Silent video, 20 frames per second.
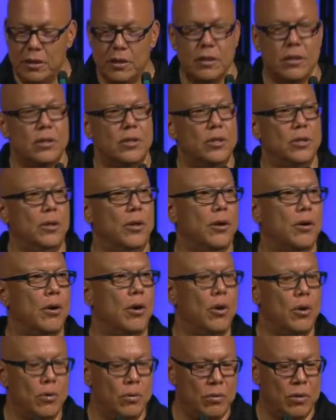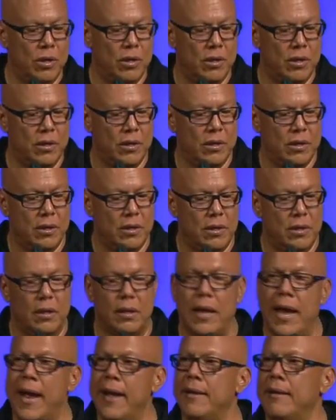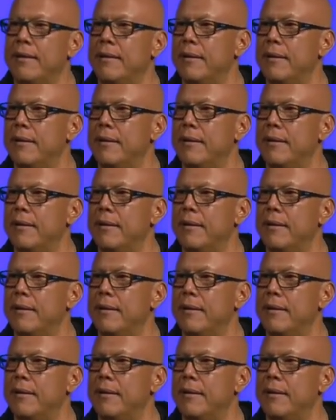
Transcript: to their own land.